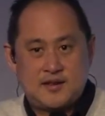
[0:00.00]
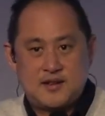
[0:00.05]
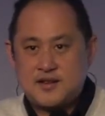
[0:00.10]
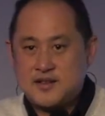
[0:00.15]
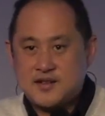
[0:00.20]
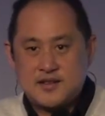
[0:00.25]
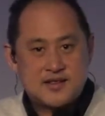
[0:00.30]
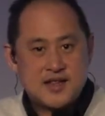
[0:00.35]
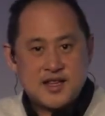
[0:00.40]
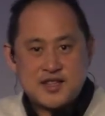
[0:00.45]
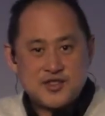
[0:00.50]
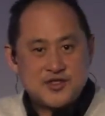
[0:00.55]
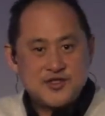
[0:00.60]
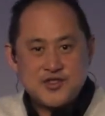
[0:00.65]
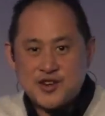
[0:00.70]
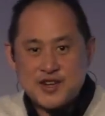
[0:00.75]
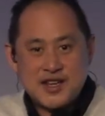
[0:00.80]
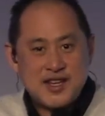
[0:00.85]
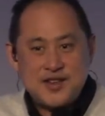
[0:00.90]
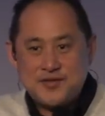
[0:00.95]
That's not
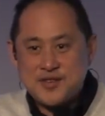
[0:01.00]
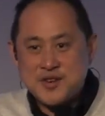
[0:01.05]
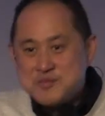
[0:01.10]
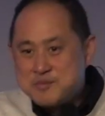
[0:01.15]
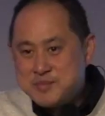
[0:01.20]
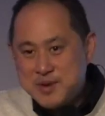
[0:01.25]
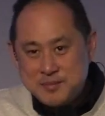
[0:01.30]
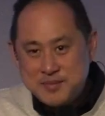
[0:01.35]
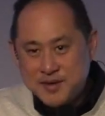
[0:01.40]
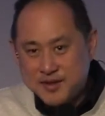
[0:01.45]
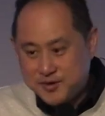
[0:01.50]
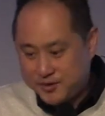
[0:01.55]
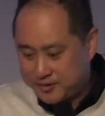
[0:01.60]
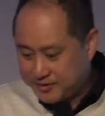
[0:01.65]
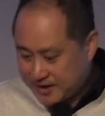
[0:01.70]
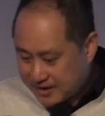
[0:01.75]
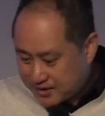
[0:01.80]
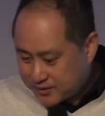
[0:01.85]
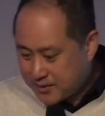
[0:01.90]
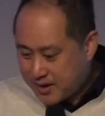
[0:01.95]
even biblical.
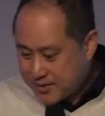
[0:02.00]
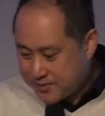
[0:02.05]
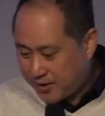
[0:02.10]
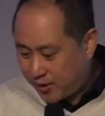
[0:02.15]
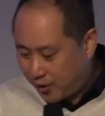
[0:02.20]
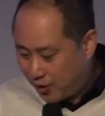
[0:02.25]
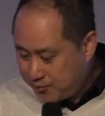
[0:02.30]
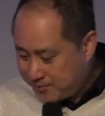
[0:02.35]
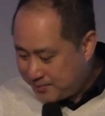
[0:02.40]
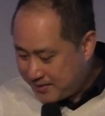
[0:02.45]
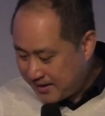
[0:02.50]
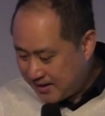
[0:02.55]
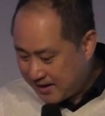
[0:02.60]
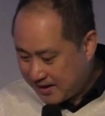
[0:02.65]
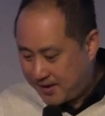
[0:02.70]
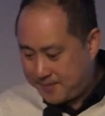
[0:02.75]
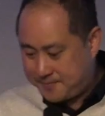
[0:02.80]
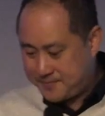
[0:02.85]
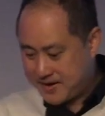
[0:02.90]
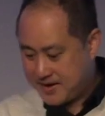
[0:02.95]
That's why we're opening
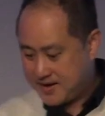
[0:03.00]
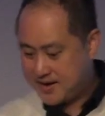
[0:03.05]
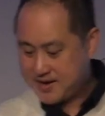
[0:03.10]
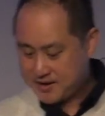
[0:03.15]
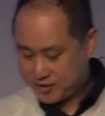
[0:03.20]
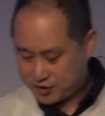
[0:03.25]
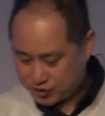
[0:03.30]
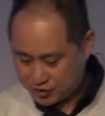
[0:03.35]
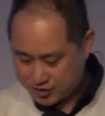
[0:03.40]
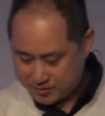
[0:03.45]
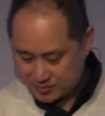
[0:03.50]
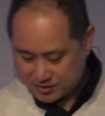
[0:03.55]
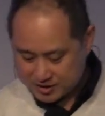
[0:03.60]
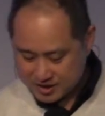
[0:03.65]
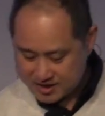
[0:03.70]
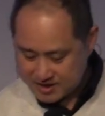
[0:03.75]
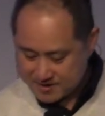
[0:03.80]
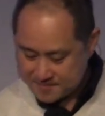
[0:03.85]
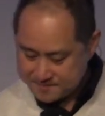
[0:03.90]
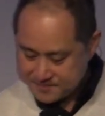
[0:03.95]
up
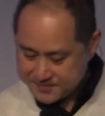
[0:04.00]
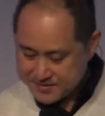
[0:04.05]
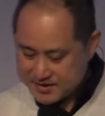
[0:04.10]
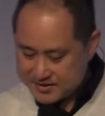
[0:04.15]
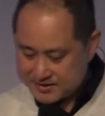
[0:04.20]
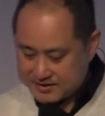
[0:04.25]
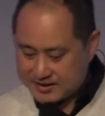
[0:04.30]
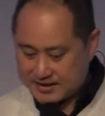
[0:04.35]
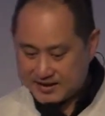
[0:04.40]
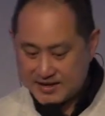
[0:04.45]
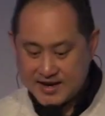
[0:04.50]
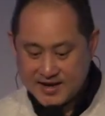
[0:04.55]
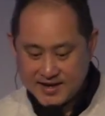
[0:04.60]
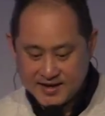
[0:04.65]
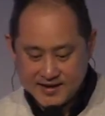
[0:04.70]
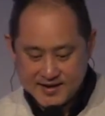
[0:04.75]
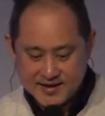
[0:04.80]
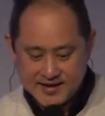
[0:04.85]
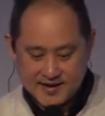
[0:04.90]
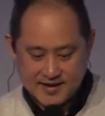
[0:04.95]
scripture today,
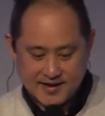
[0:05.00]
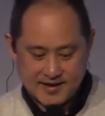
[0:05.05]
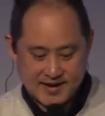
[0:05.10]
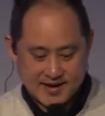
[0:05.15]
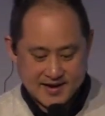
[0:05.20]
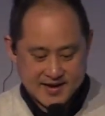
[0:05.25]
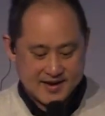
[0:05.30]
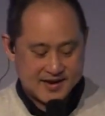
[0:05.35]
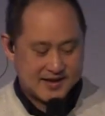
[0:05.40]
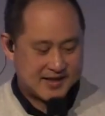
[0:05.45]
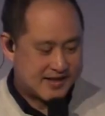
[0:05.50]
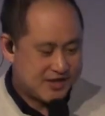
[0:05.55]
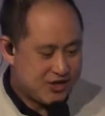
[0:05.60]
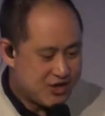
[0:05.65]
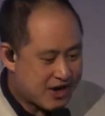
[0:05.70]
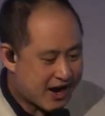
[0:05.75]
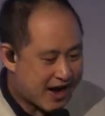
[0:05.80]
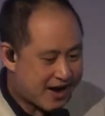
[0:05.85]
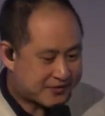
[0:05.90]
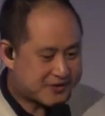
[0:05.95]
all right? You
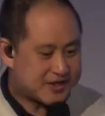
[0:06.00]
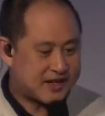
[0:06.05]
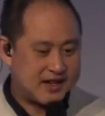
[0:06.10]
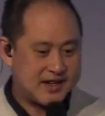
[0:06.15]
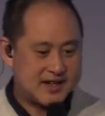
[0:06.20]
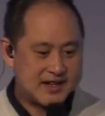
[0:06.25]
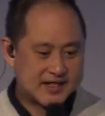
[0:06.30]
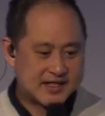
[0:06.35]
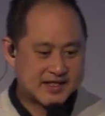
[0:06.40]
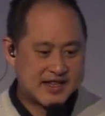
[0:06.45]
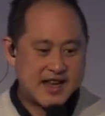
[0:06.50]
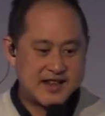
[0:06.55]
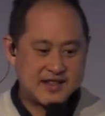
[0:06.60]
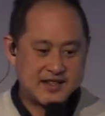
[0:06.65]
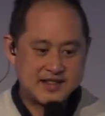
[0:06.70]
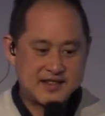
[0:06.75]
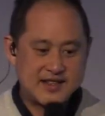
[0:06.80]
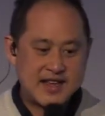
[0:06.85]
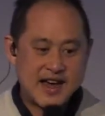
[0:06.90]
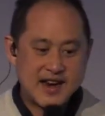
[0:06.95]
have to understand
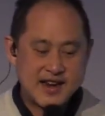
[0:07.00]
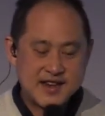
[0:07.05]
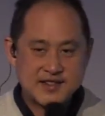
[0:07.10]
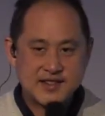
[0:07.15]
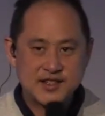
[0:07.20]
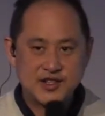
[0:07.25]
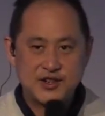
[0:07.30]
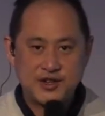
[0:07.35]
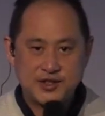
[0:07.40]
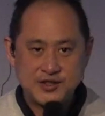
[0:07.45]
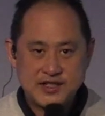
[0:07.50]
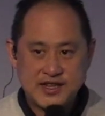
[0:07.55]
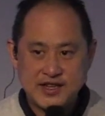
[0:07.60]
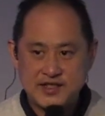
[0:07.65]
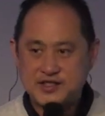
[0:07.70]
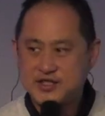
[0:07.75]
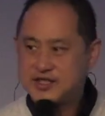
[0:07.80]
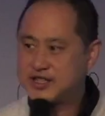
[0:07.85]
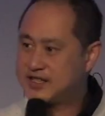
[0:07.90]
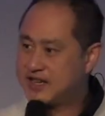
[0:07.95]
that that is the context.
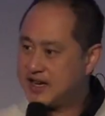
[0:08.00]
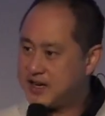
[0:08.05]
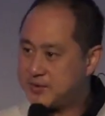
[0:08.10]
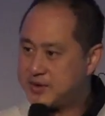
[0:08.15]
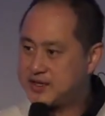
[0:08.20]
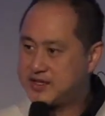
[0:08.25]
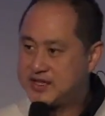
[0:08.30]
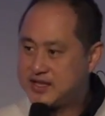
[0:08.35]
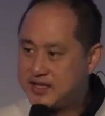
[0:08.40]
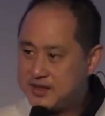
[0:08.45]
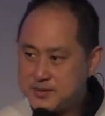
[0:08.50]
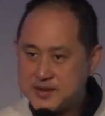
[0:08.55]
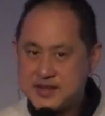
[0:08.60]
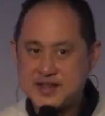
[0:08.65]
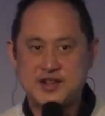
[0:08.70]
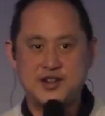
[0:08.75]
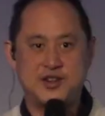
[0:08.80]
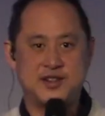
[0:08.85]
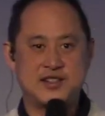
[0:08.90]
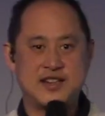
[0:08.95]
Today we're dealing with that
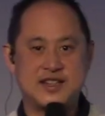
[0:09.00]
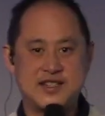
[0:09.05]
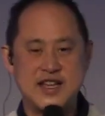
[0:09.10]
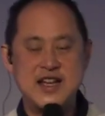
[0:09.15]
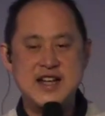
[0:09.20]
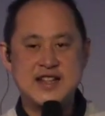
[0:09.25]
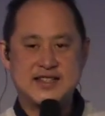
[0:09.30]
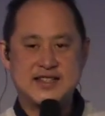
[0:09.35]
context that